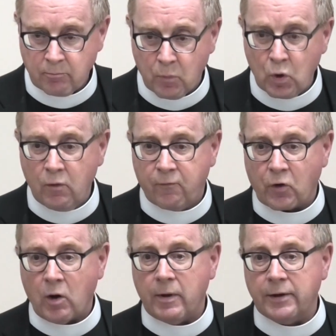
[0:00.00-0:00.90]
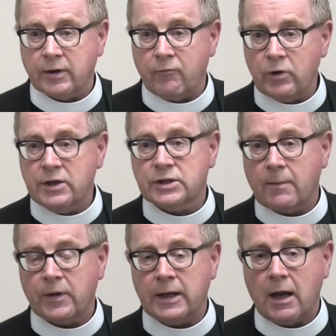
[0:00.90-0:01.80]
move from it and read
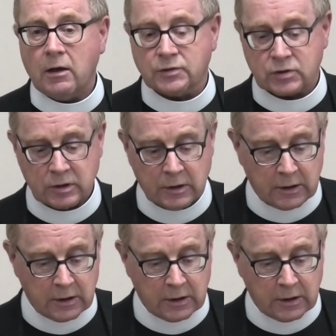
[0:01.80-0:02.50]
something else.